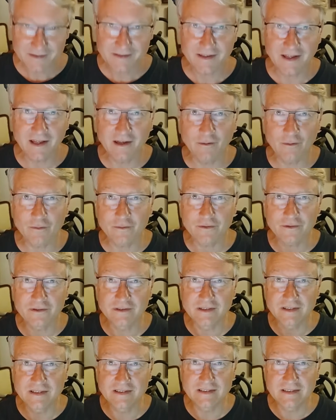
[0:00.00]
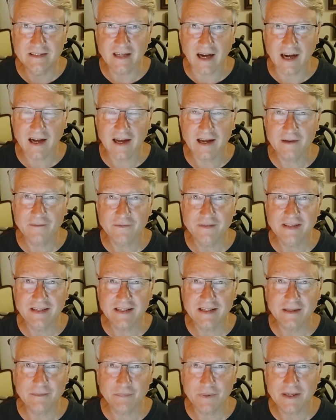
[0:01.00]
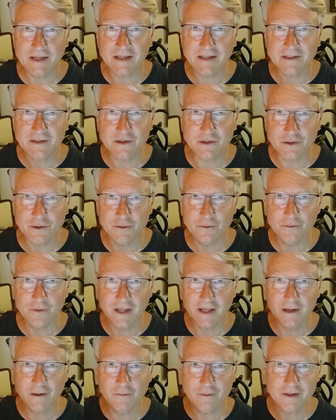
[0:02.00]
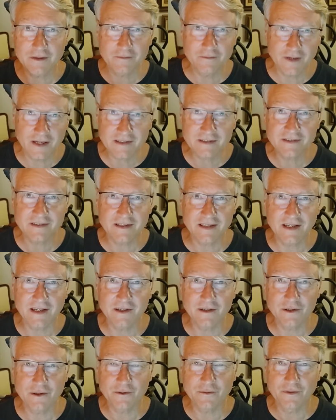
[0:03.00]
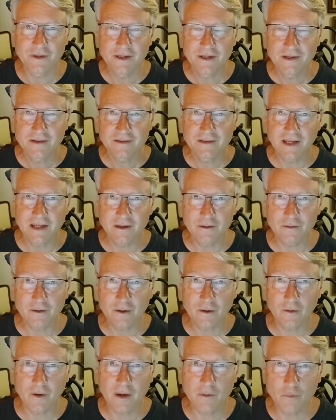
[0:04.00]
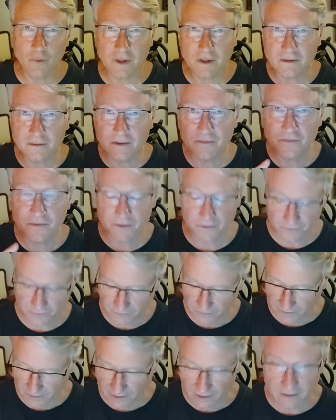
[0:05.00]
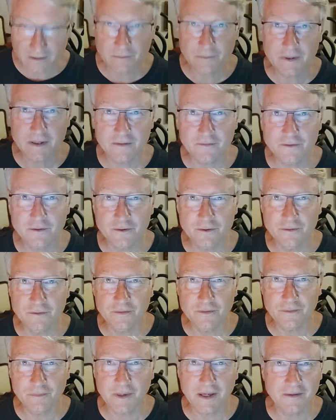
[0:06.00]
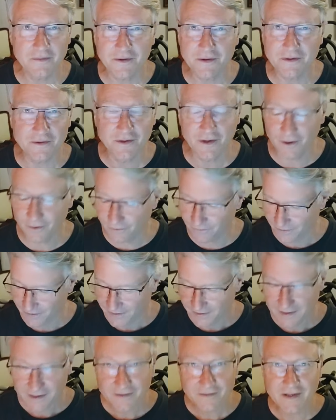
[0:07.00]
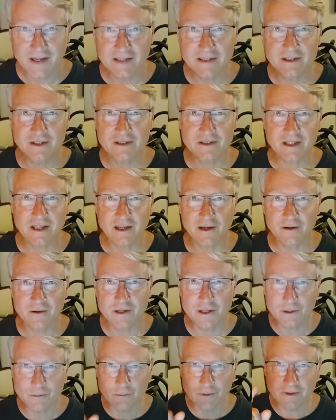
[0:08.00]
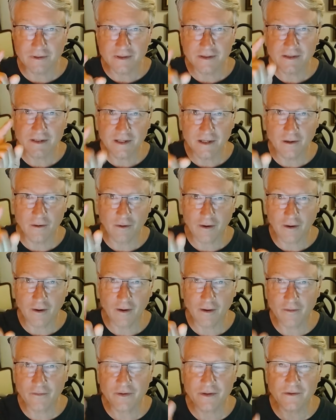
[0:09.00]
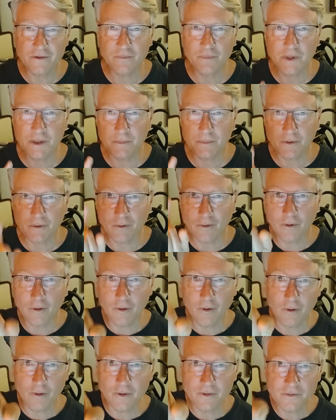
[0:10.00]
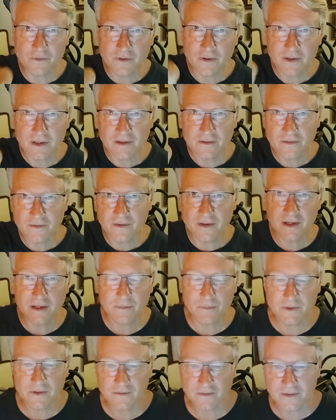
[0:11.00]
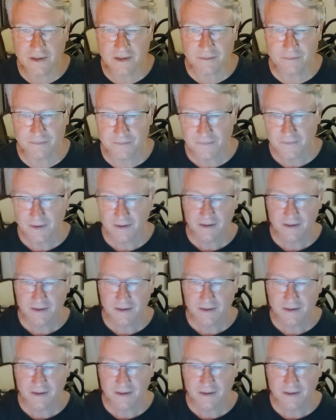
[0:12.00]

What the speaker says: They don't dive deep into you. They don't investigate you. They don't go, I wonder if there's an element of truth about this. No. They just hear you know, all these people go, oh, it's them.